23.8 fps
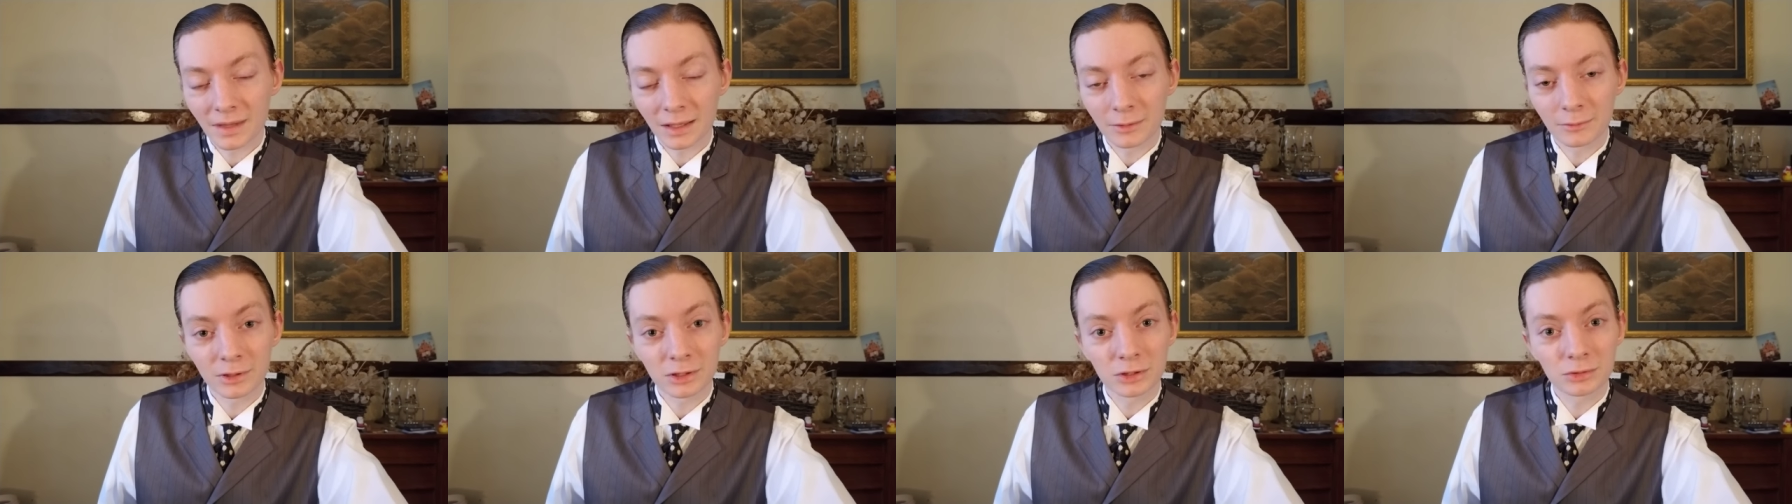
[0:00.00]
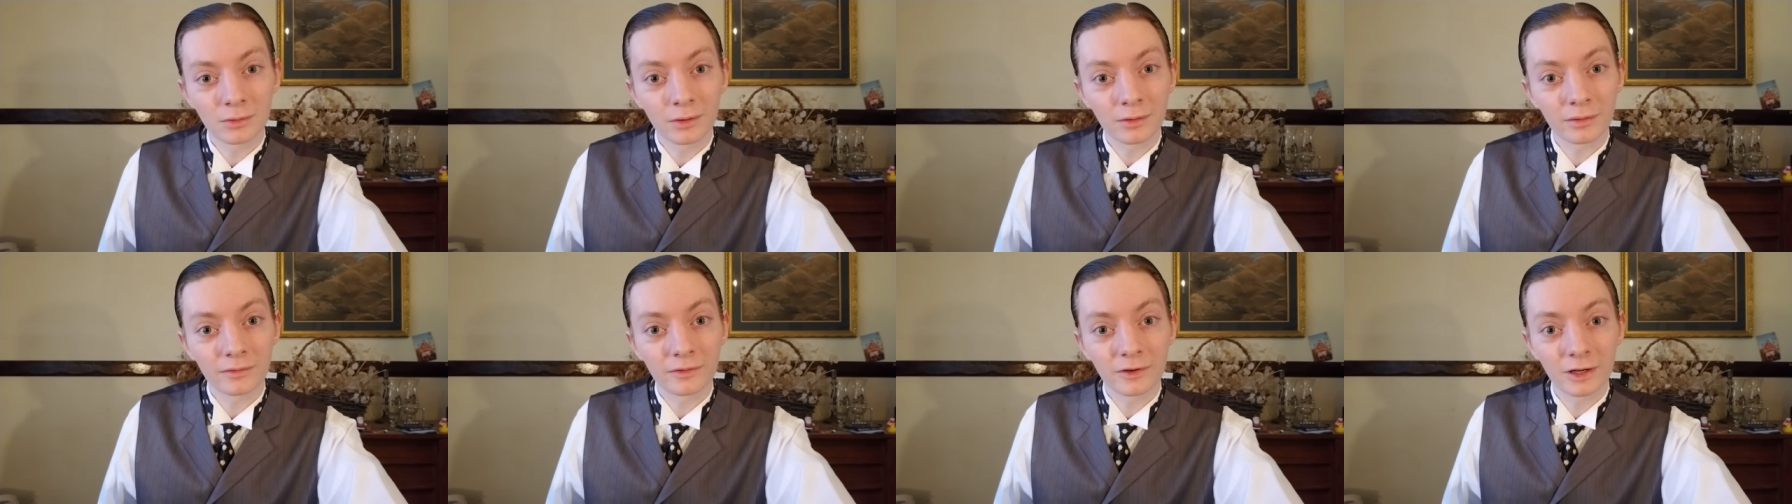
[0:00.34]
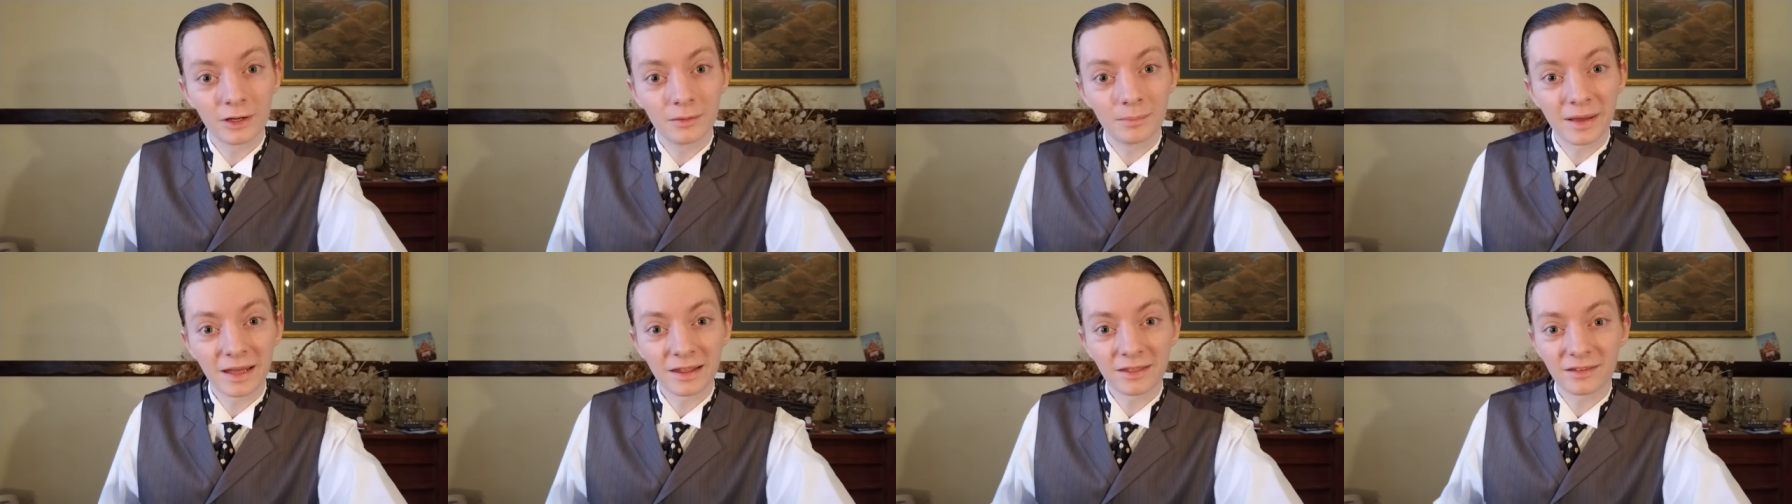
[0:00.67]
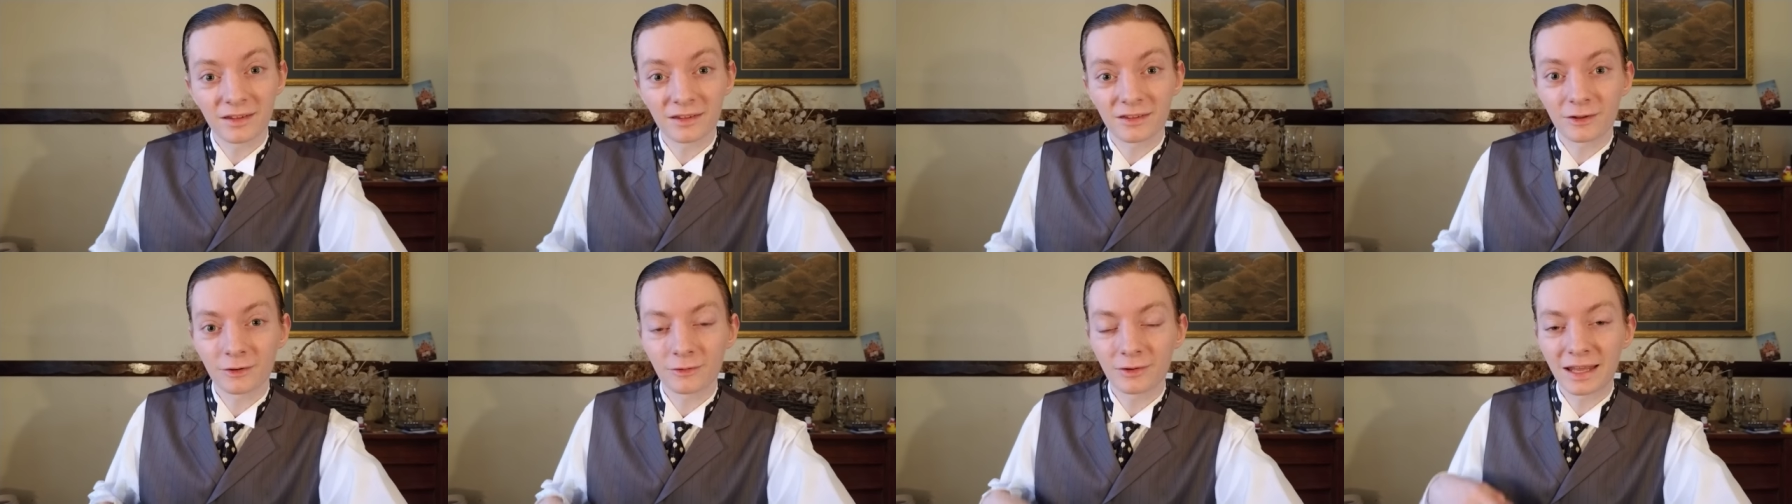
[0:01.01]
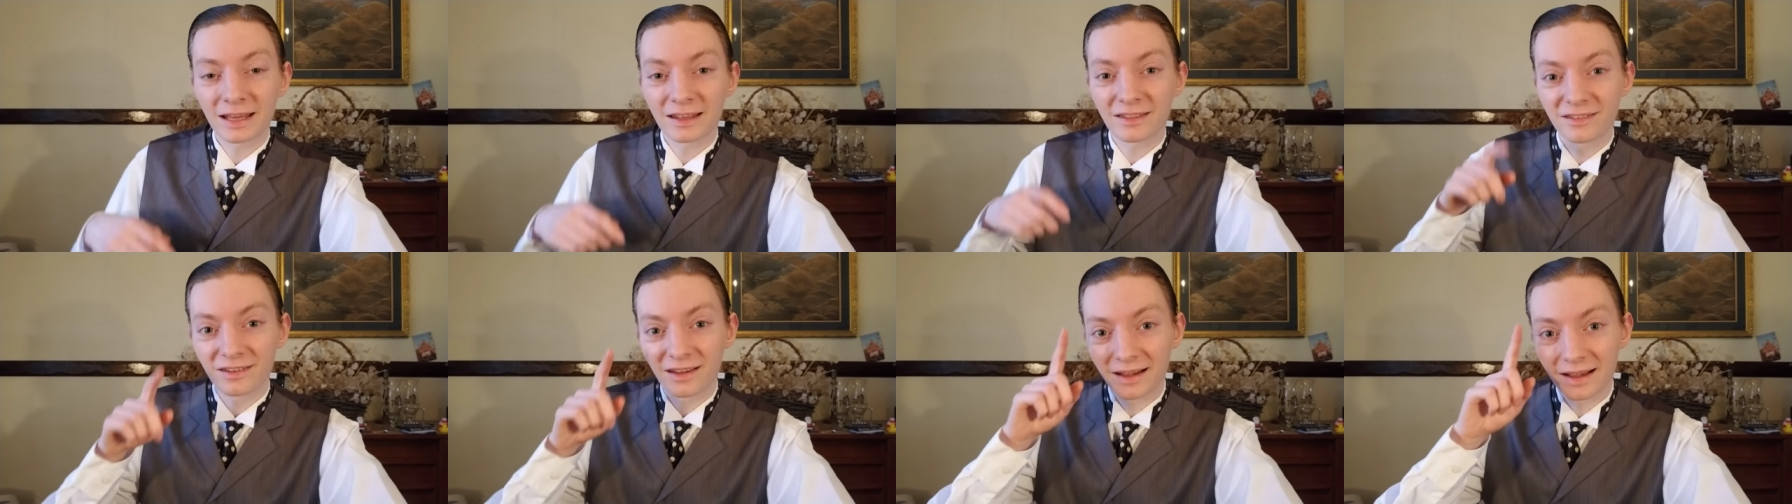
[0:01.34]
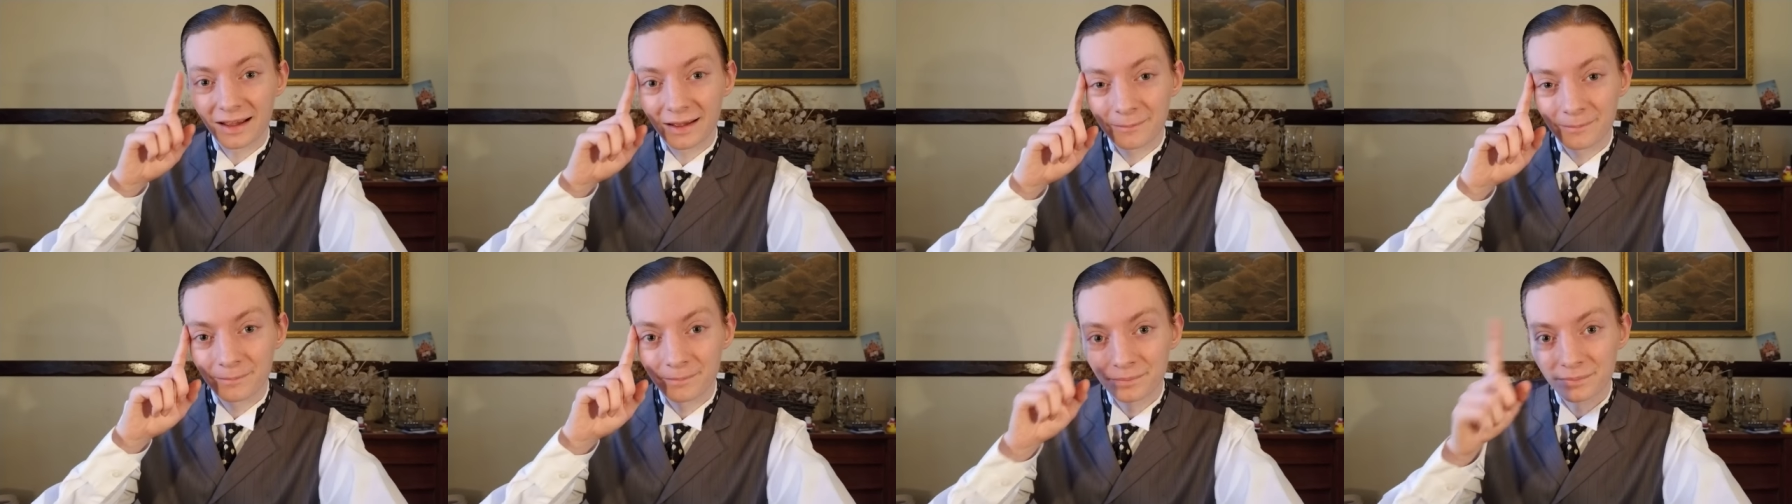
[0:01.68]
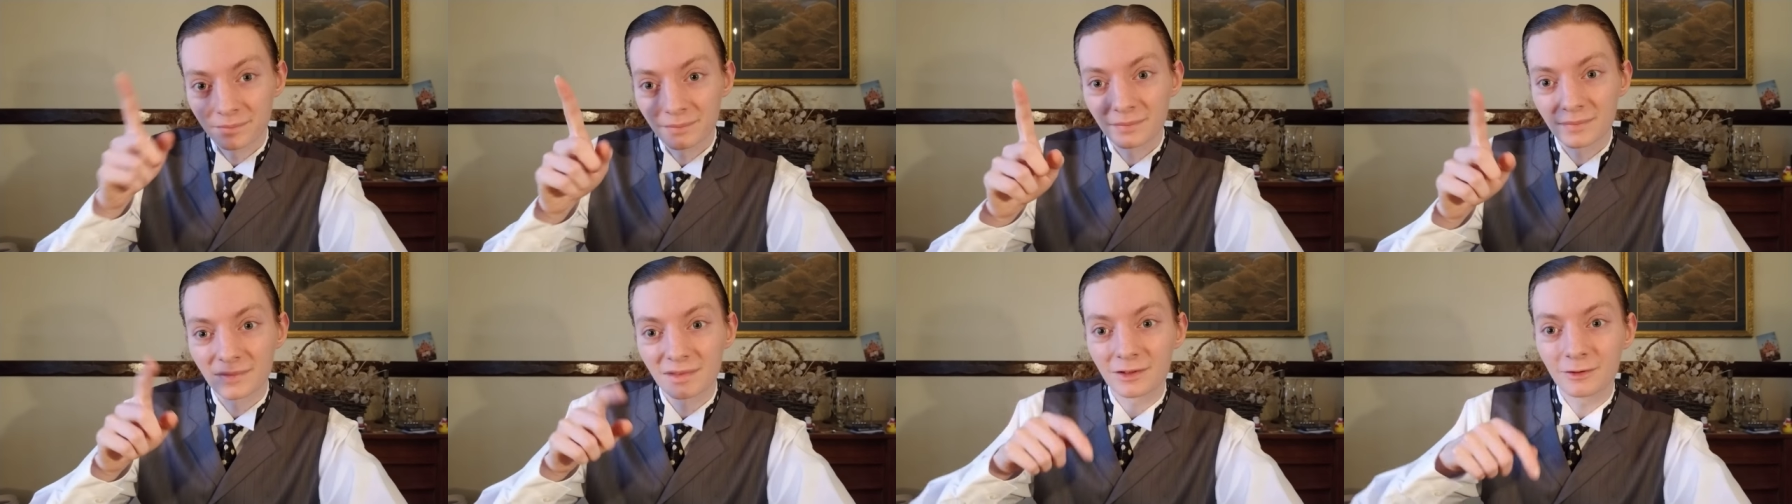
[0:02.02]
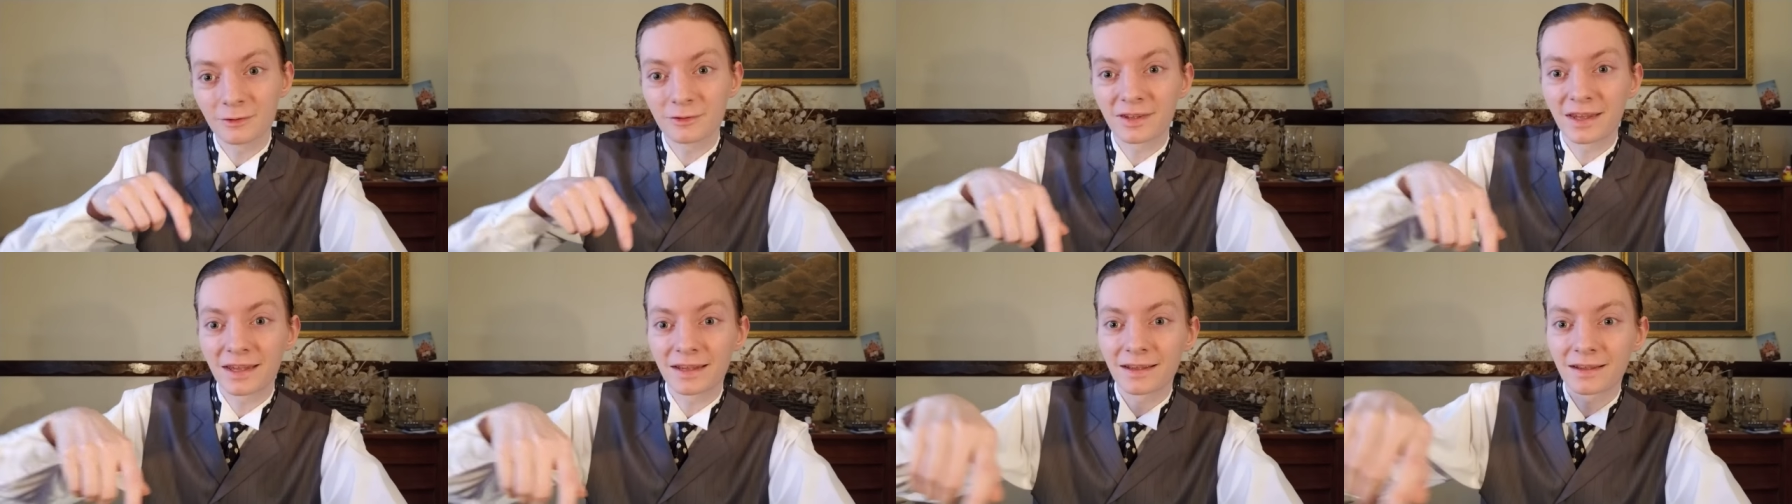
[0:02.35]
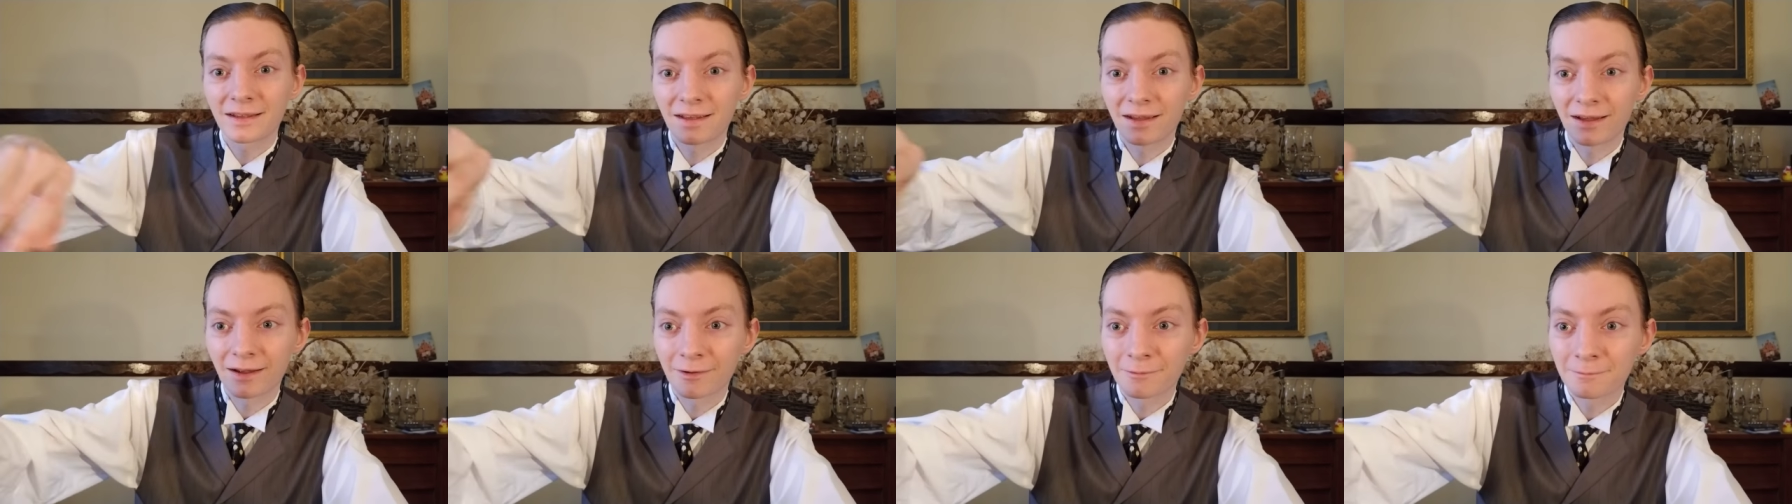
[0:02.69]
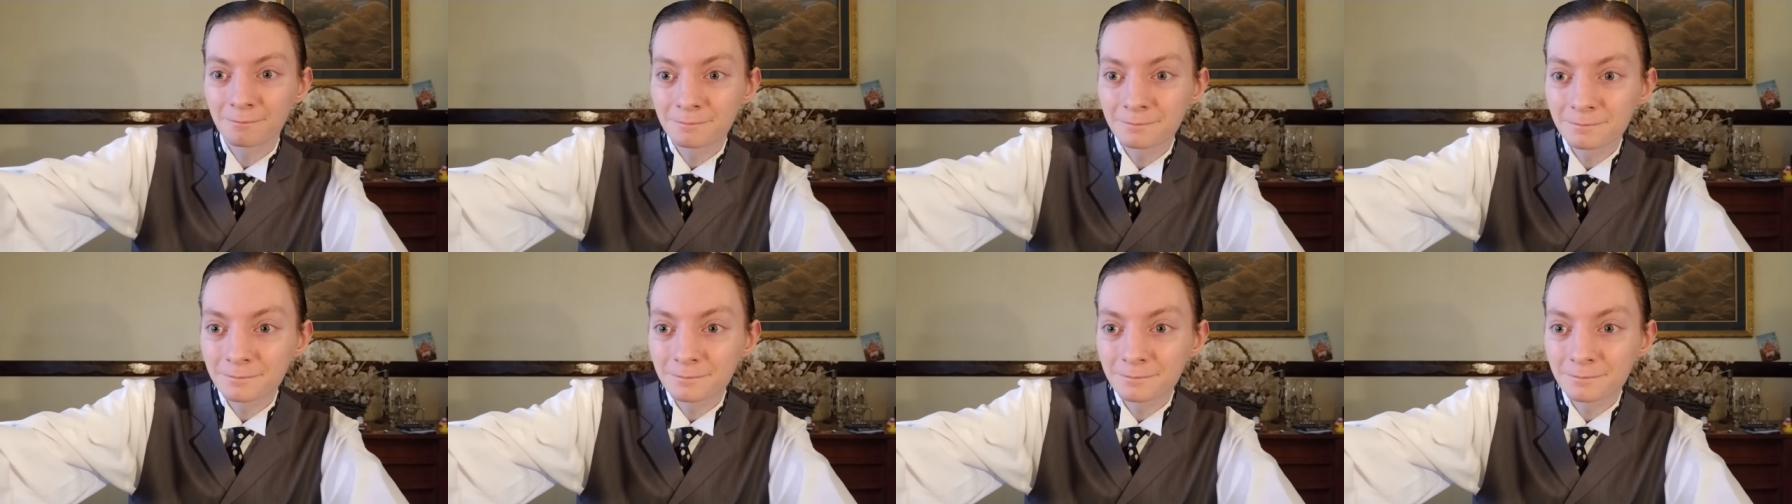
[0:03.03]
I wish you all the very best. Until next time, do take care.